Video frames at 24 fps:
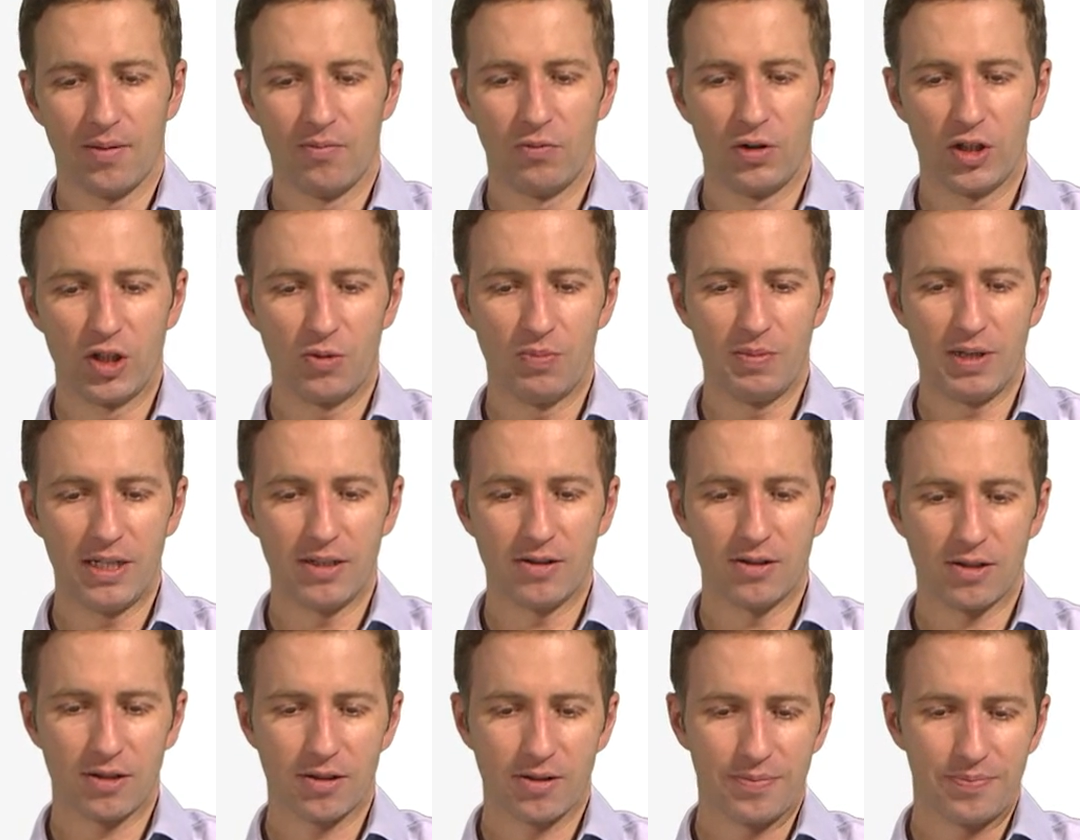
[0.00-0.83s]
which
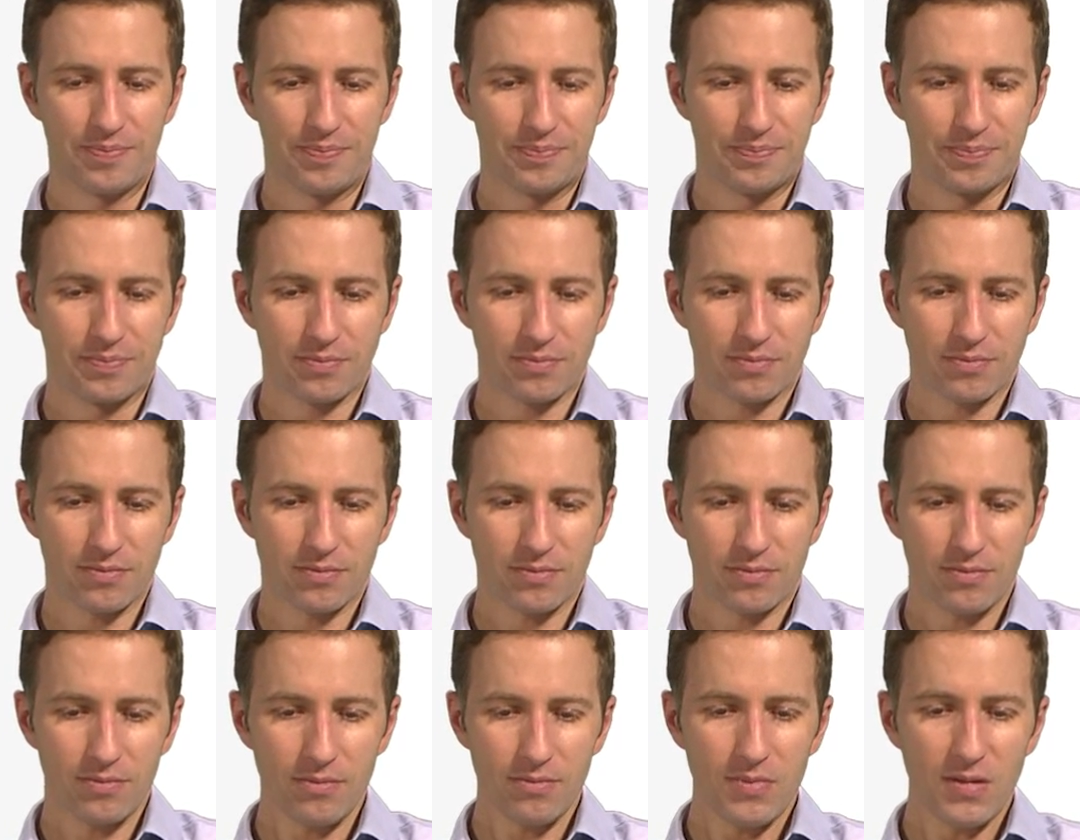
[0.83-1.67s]
means
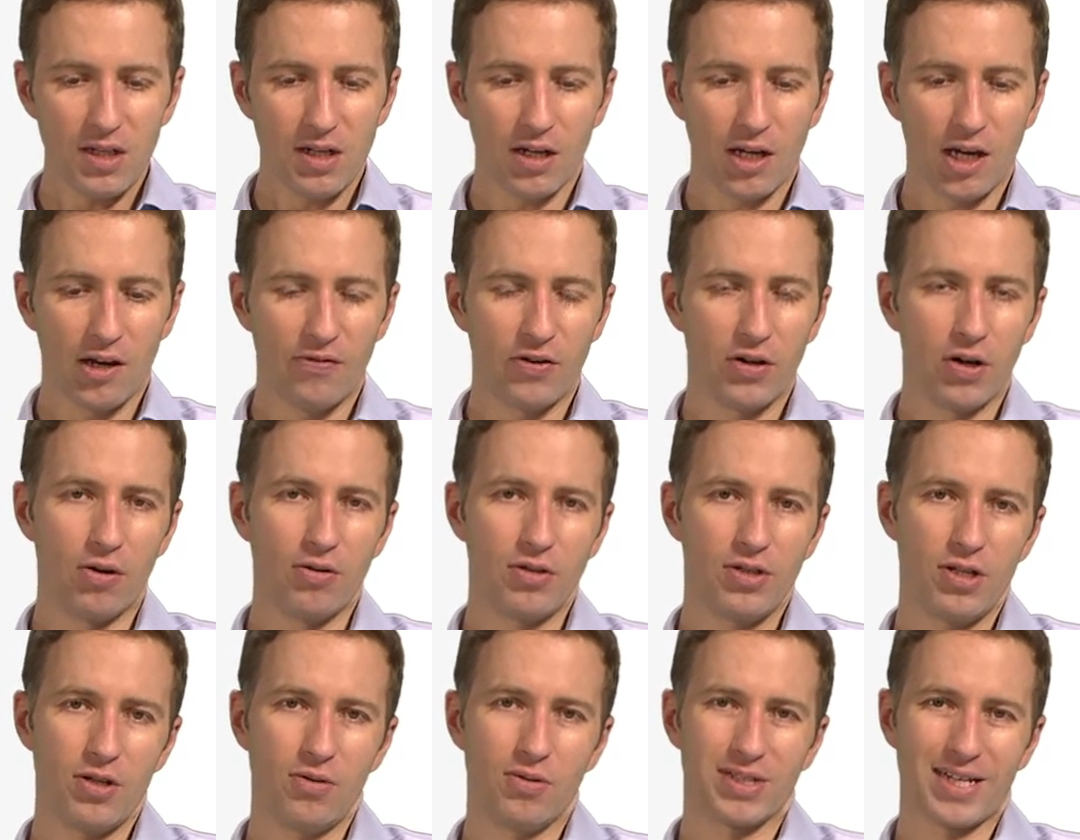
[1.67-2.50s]
if an
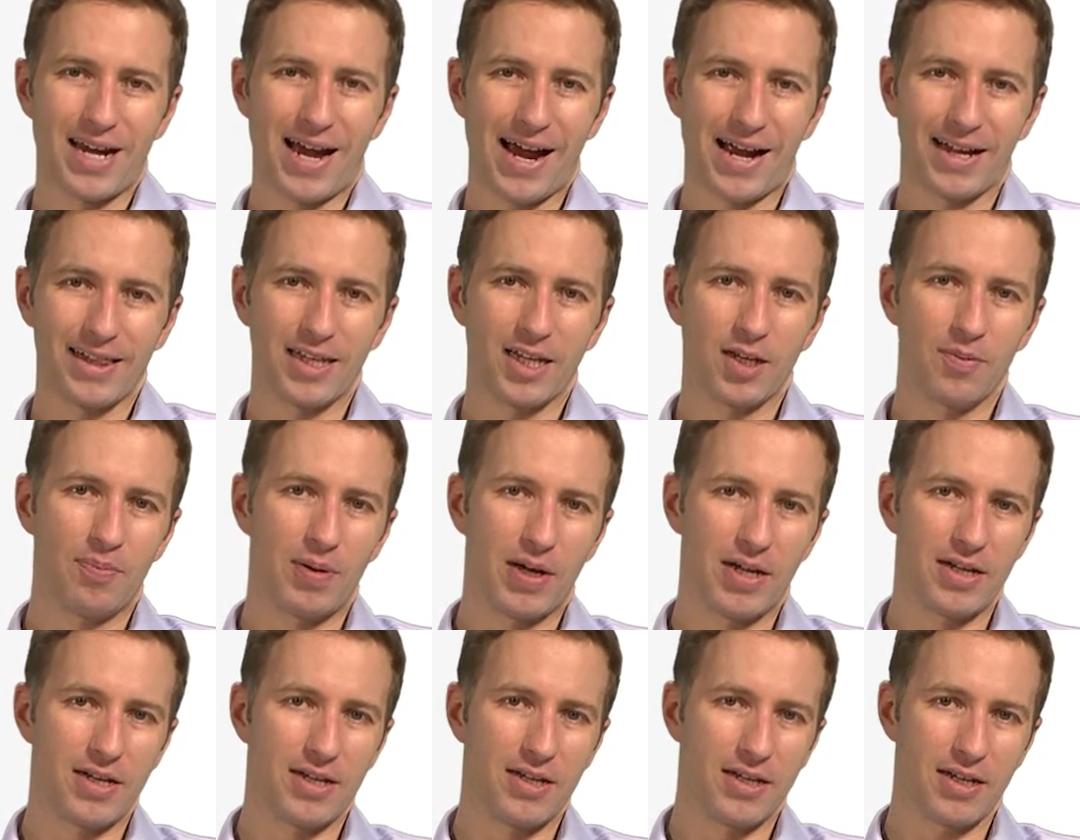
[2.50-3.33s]
OTU is highly
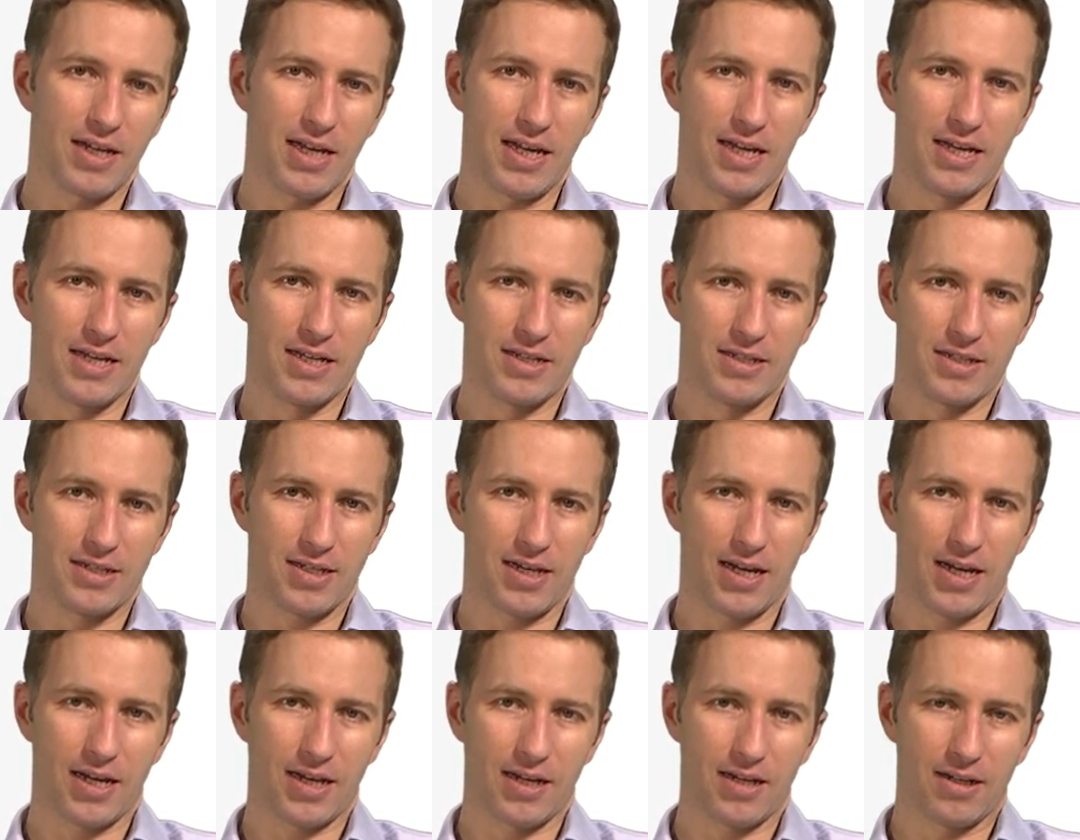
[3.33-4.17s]
abundant in,
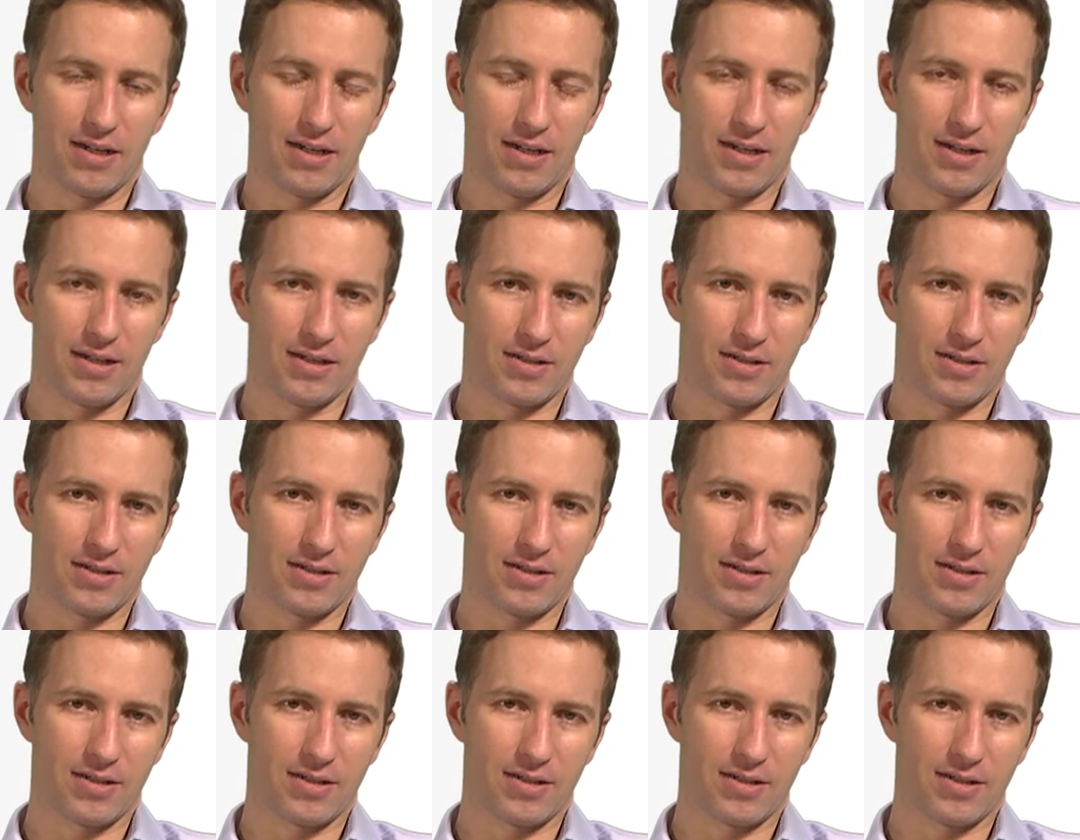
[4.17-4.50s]
say,